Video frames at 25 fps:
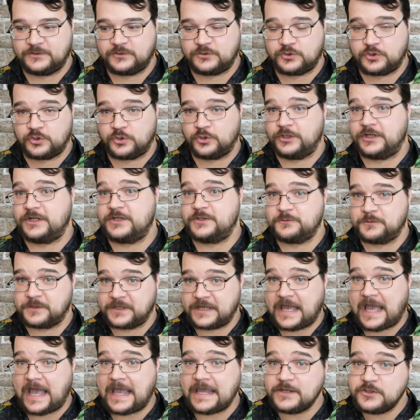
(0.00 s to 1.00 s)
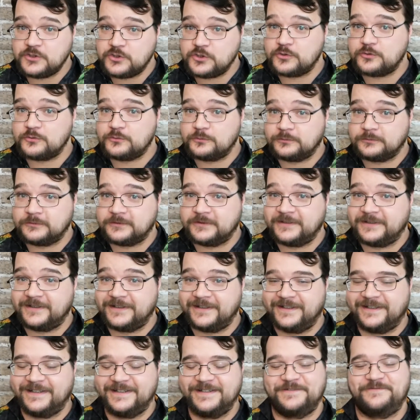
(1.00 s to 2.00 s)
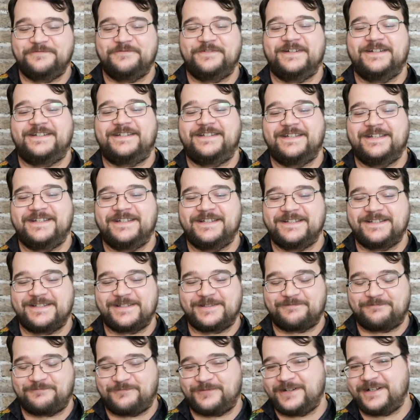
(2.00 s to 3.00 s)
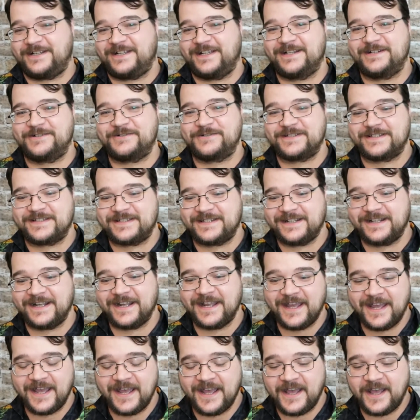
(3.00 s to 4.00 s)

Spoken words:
turn into a kaiju, which is pretty interesting.